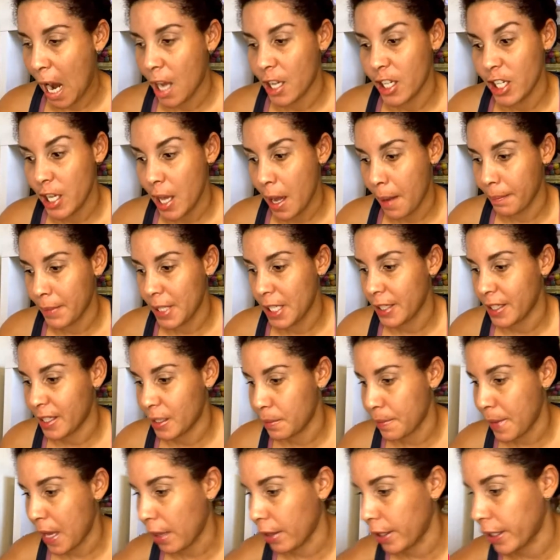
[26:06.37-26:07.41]
yummy
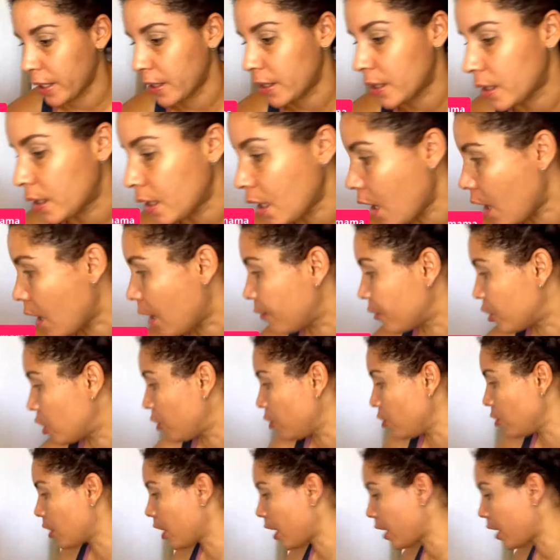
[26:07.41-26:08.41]
smelling stuff. So you